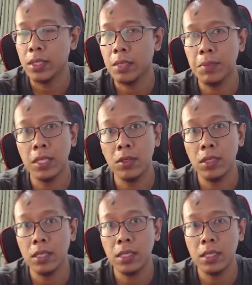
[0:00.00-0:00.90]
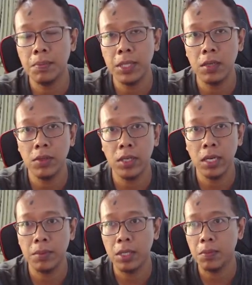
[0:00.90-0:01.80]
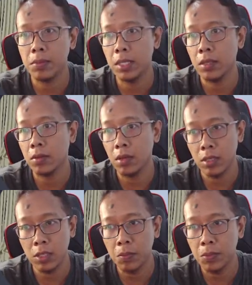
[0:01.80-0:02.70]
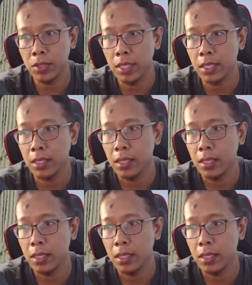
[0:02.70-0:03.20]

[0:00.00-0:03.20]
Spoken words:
Depend on the speed of your laptop and or your computer,